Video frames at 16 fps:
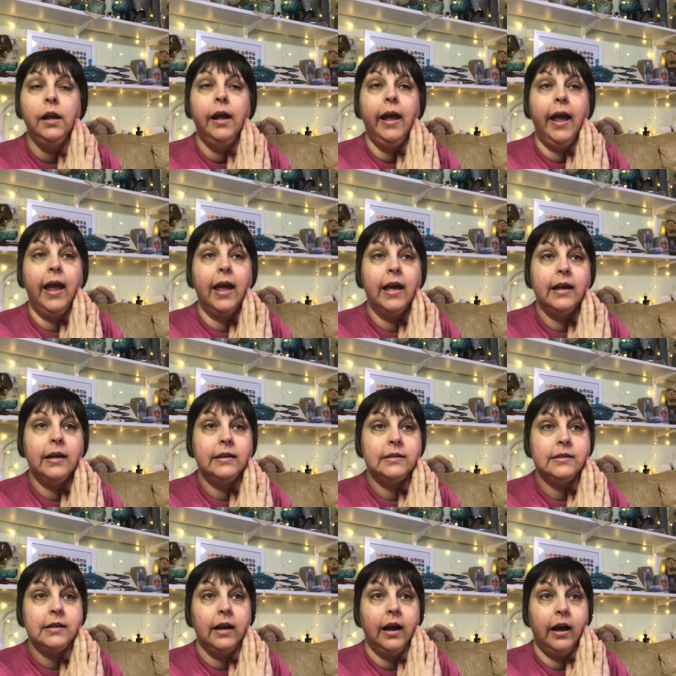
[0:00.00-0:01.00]

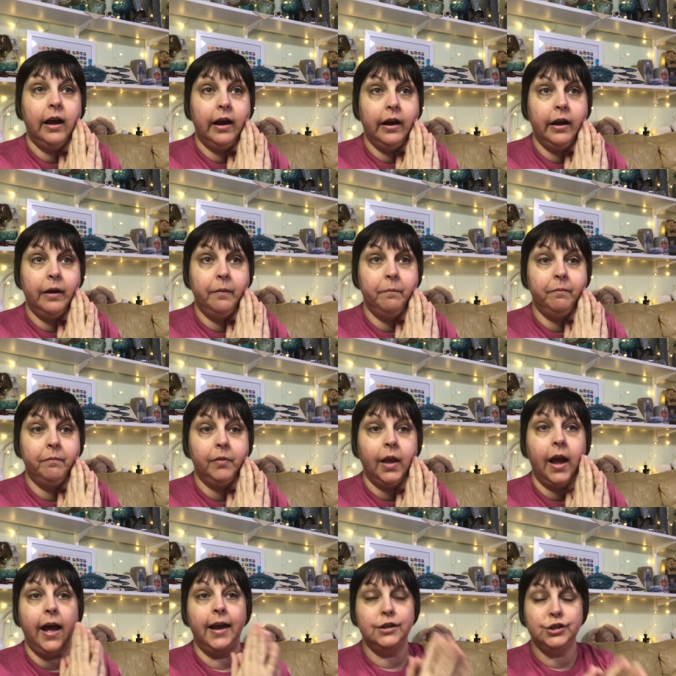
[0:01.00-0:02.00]
And um,
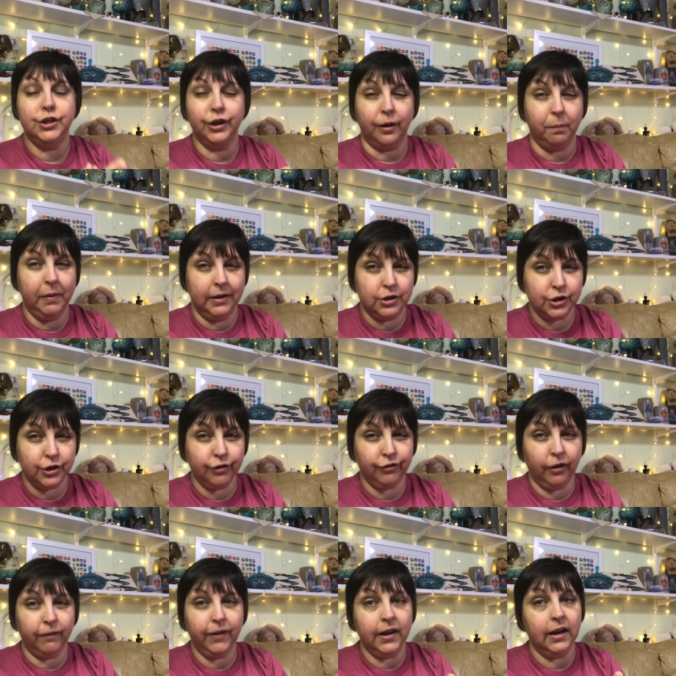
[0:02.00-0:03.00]
I took pictures
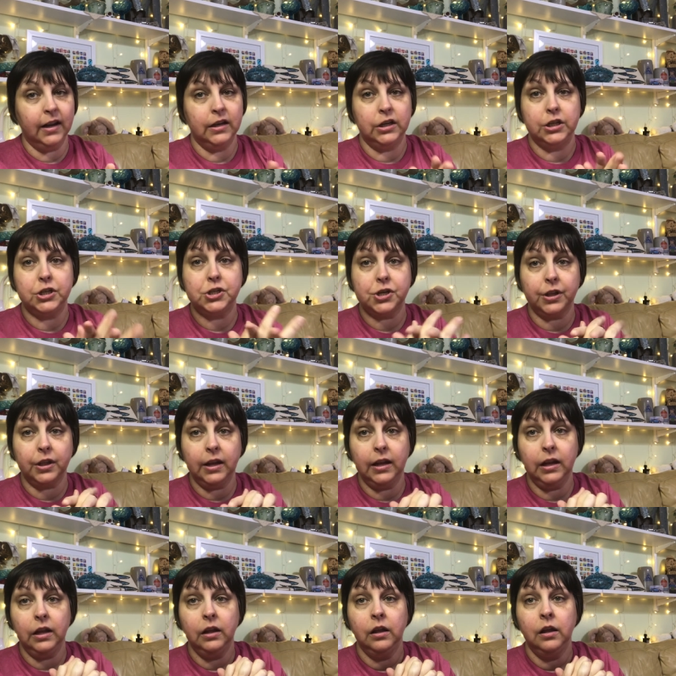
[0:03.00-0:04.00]
of it
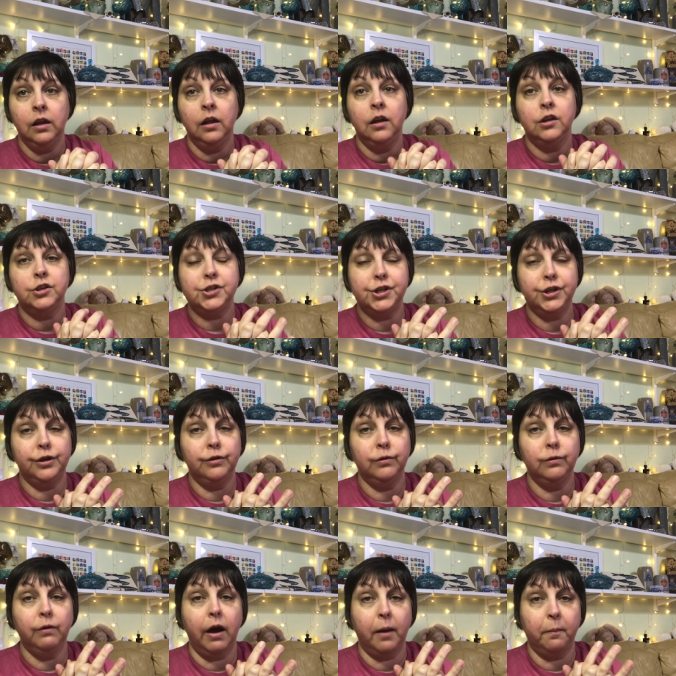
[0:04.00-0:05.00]
initially
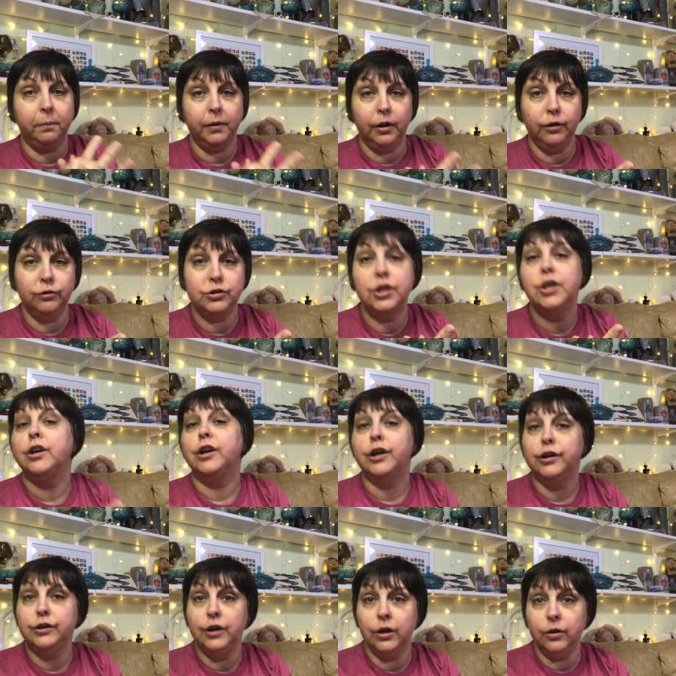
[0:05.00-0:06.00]
to upload to
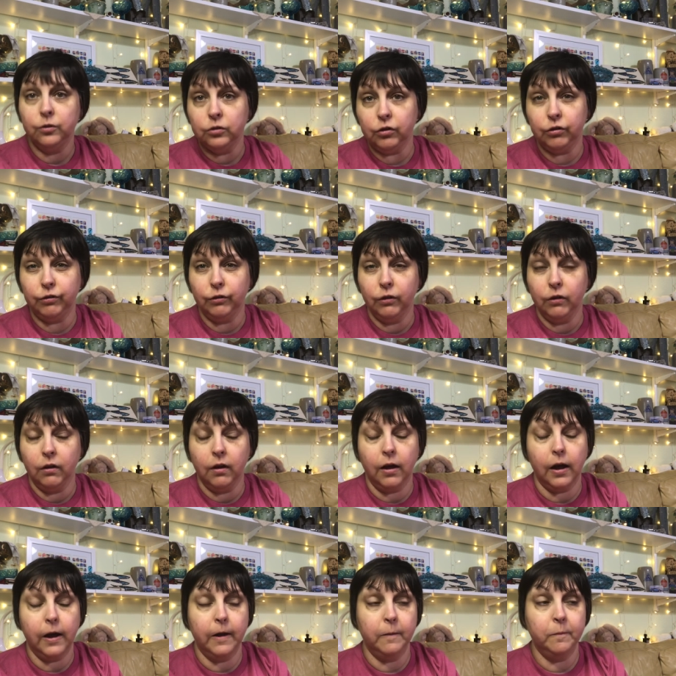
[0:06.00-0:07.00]
GoodNotes.
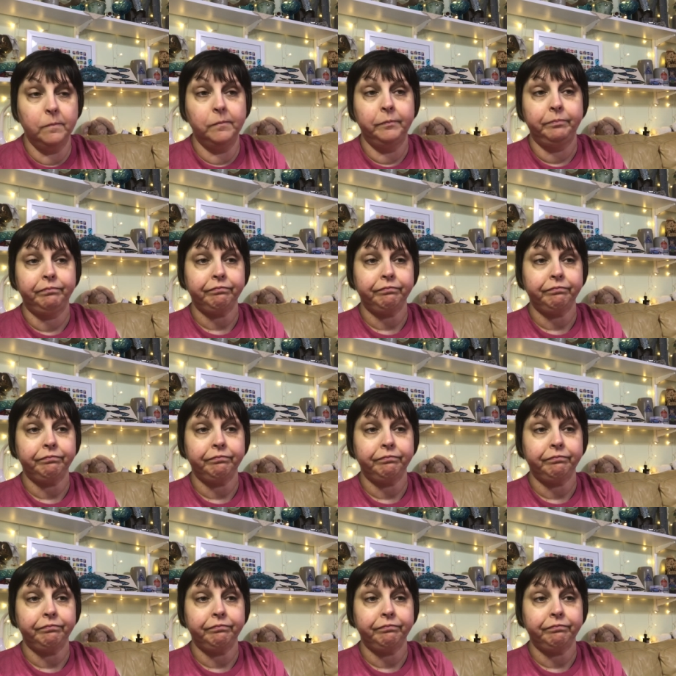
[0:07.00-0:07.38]
Um,